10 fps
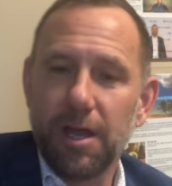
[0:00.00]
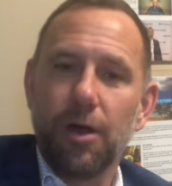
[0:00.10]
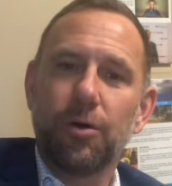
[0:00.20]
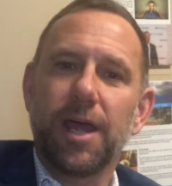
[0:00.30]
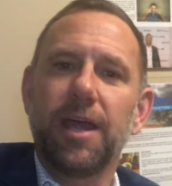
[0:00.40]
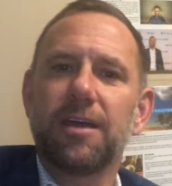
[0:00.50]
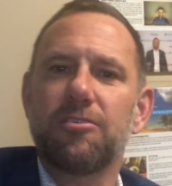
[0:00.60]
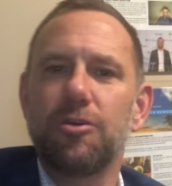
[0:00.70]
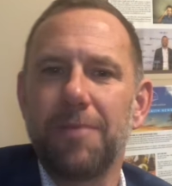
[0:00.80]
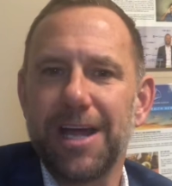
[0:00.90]
okay?
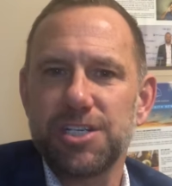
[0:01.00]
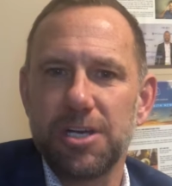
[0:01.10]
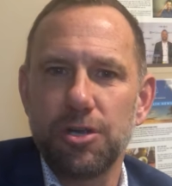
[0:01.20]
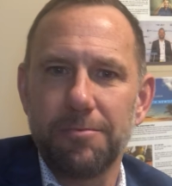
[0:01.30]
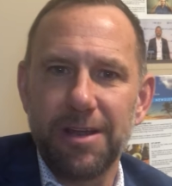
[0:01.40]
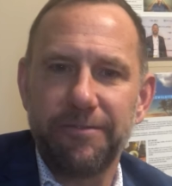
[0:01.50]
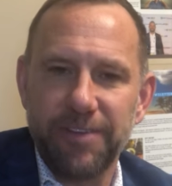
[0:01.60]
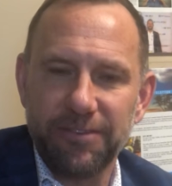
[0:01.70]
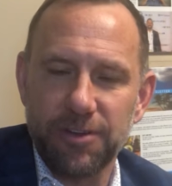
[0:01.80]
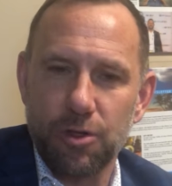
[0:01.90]
Because you imagine in your
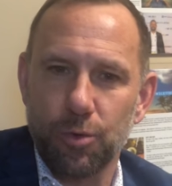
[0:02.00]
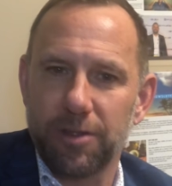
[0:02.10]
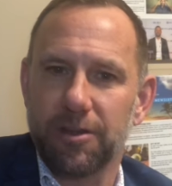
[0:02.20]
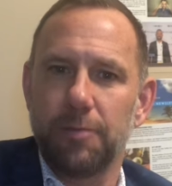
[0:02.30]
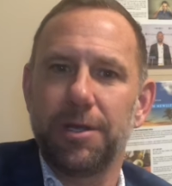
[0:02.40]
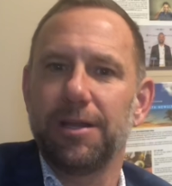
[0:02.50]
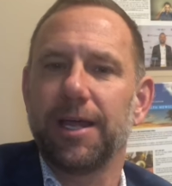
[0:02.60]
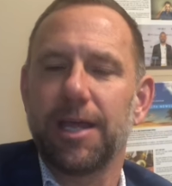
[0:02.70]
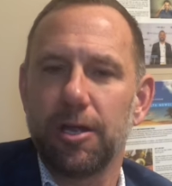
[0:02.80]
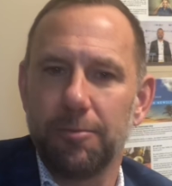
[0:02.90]
mid-50s what it's going to be
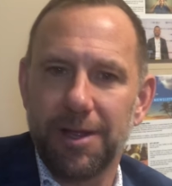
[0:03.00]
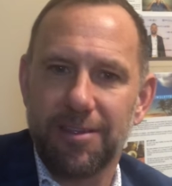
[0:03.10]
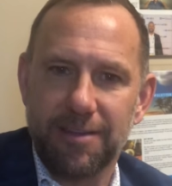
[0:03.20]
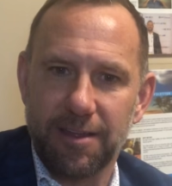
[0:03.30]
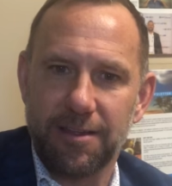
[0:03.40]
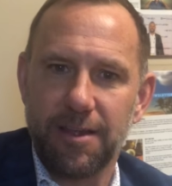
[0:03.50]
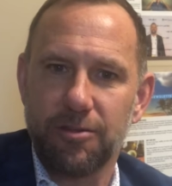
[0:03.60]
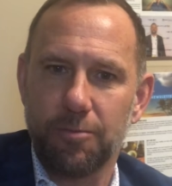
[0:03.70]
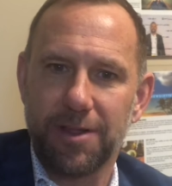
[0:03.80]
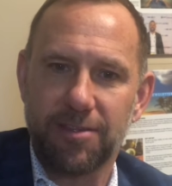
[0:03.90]
like at your
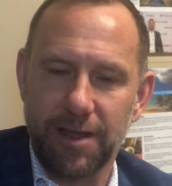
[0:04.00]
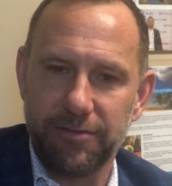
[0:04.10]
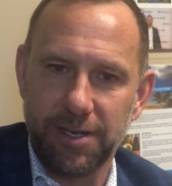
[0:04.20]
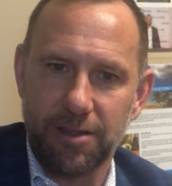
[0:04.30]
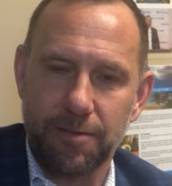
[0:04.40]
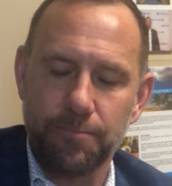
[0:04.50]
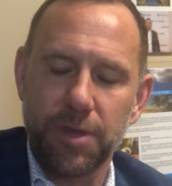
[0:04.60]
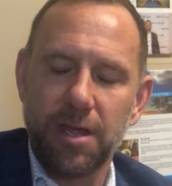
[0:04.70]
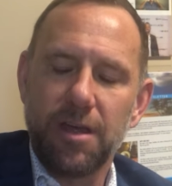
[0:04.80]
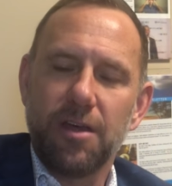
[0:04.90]
mid-60s or mid-70s.
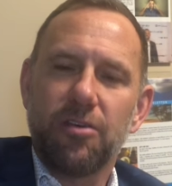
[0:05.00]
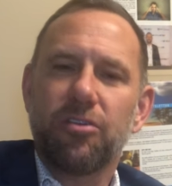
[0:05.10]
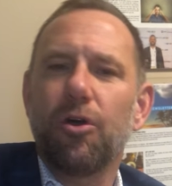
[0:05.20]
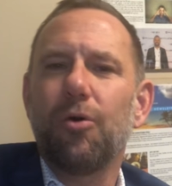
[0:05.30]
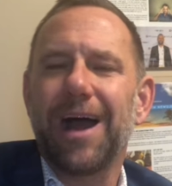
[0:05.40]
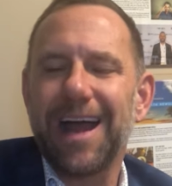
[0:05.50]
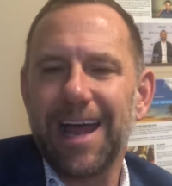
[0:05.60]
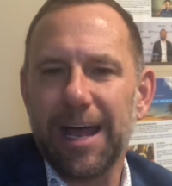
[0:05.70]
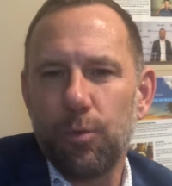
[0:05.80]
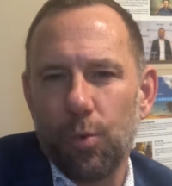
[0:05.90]
So
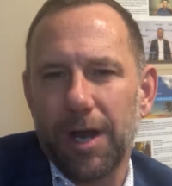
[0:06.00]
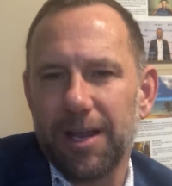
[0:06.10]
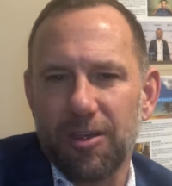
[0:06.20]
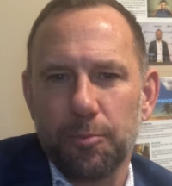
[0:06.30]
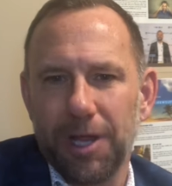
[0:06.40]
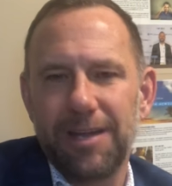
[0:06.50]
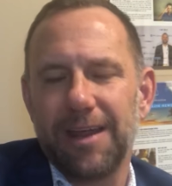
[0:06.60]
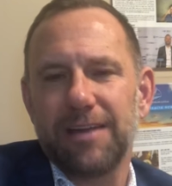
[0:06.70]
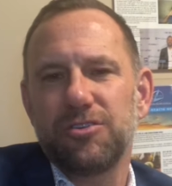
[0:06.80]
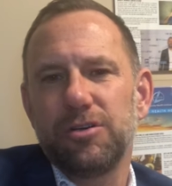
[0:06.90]
I want to explain
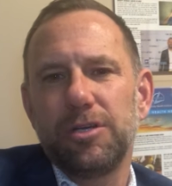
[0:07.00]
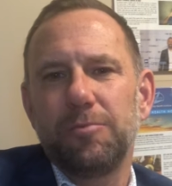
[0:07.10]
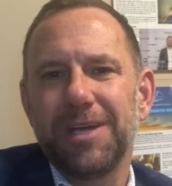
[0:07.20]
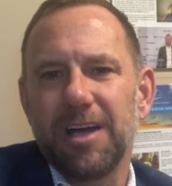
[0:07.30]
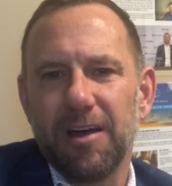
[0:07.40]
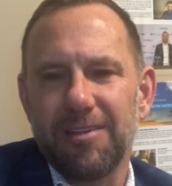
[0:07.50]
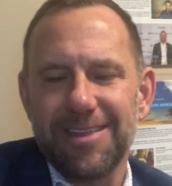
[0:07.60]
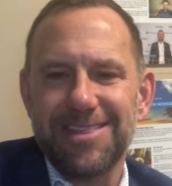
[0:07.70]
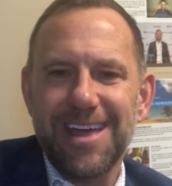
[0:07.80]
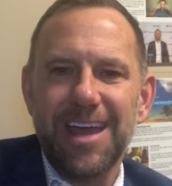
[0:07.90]
that to you because I
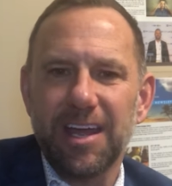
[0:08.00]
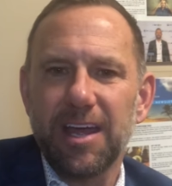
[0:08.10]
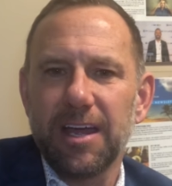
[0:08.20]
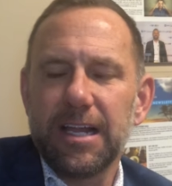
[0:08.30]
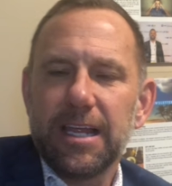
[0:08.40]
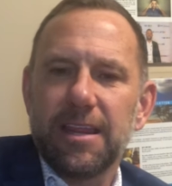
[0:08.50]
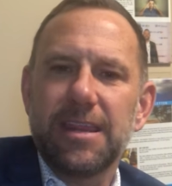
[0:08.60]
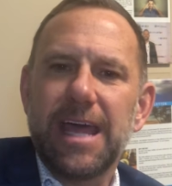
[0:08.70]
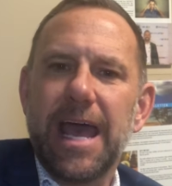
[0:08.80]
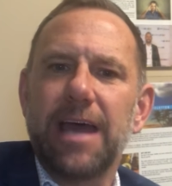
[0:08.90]
think
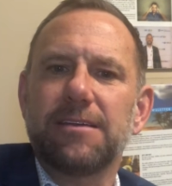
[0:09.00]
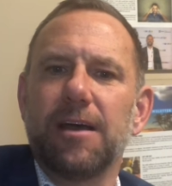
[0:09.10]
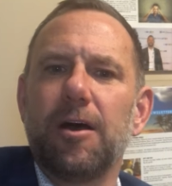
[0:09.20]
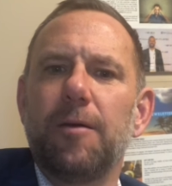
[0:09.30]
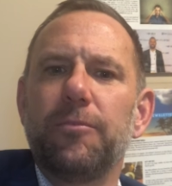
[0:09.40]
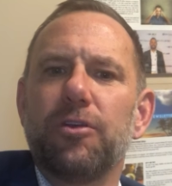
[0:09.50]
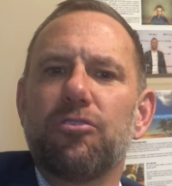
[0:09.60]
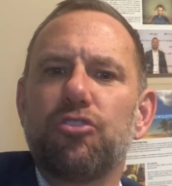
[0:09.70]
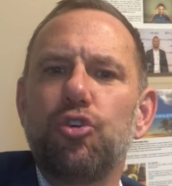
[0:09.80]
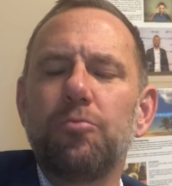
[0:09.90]
that
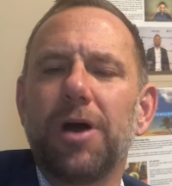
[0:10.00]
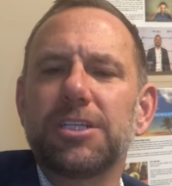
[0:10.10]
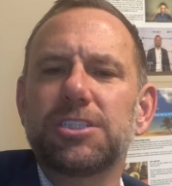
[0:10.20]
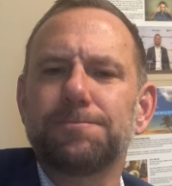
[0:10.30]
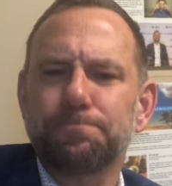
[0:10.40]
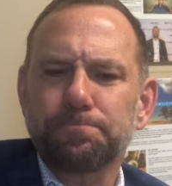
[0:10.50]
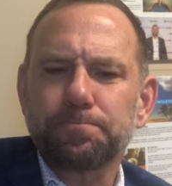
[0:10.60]
there's too much